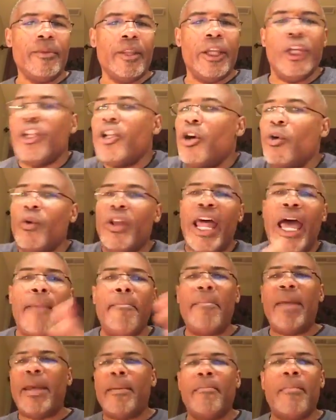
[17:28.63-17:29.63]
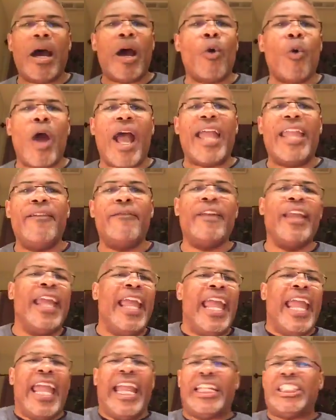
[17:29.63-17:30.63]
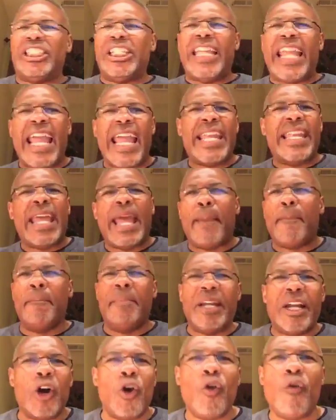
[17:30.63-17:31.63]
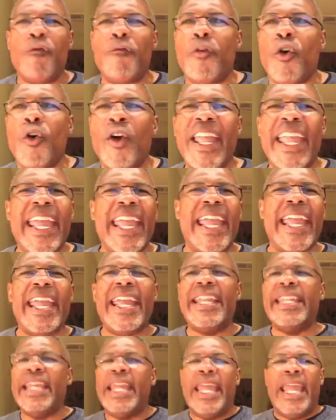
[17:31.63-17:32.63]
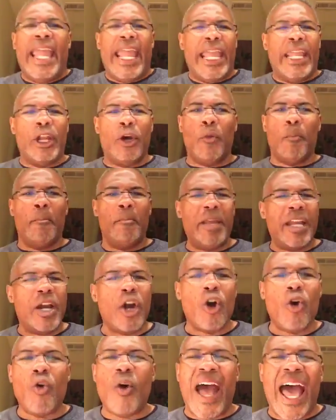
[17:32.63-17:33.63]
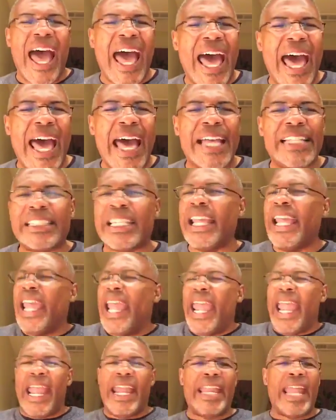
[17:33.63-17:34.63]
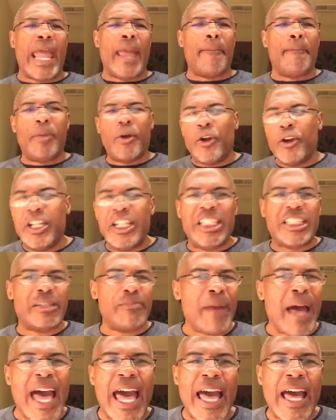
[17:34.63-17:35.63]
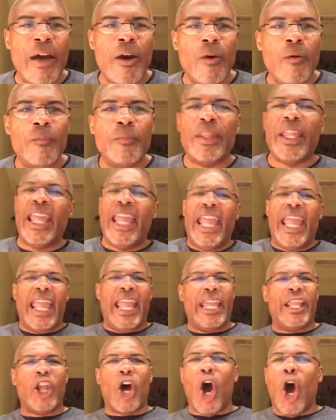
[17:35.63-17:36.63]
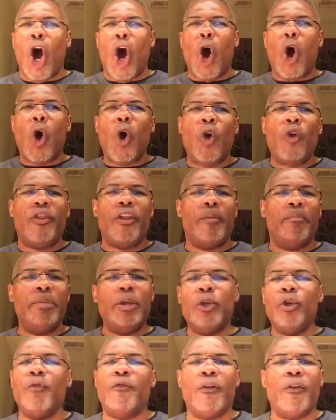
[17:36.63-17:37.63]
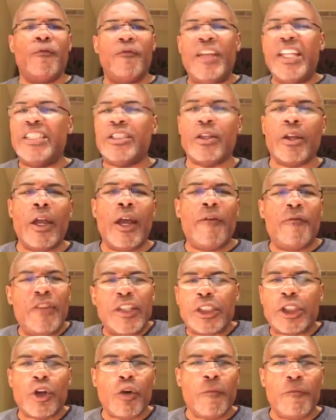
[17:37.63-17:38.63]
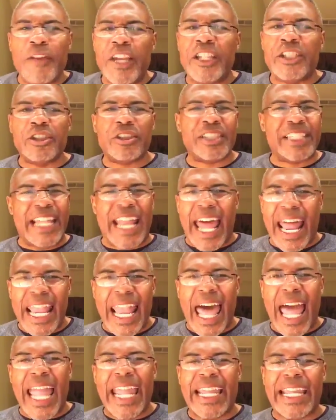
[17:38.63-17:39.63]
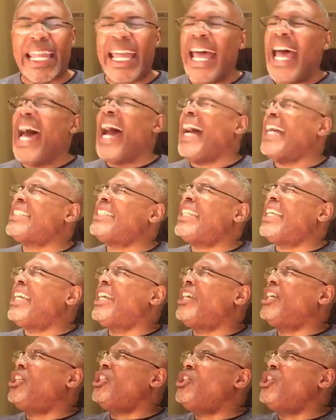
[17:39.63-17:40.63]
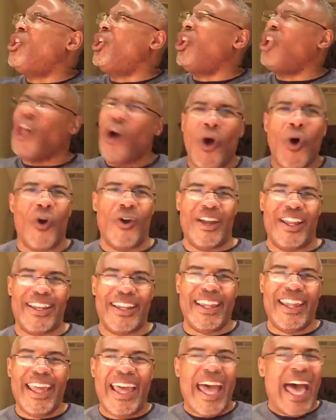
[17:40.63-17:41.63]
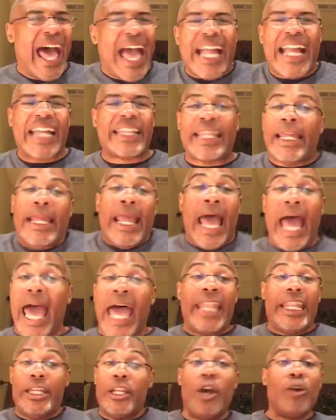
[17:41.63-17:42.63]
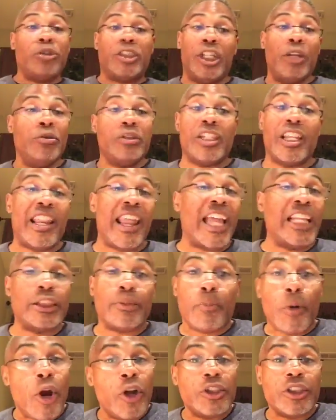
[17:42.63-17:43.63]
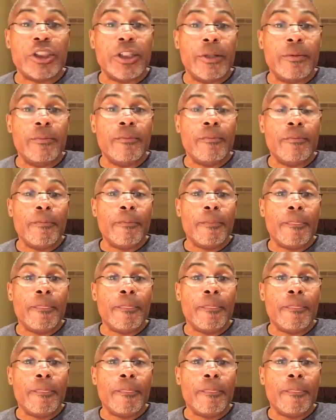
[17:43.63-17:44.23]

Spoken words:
When I met my wife and she had that big old forehead and them big old eyes and that pretty smile and all the beautiful physical features that I like, I said, good Lord, I got that. I didn't know she was a nice person.